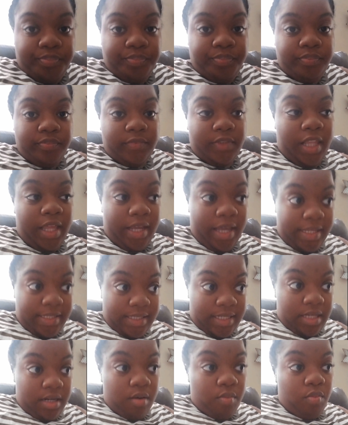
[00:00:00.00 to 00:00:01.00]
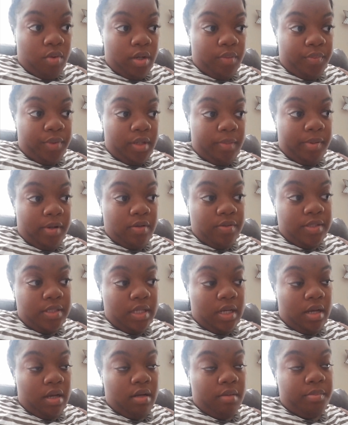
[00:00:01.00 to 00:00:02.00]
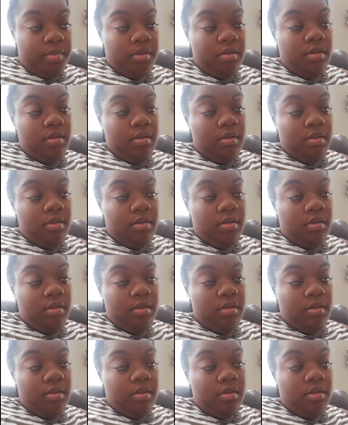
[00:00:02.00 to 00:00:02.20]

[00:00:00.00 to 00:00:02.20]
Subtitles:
like I said, I'm 1 week post-op.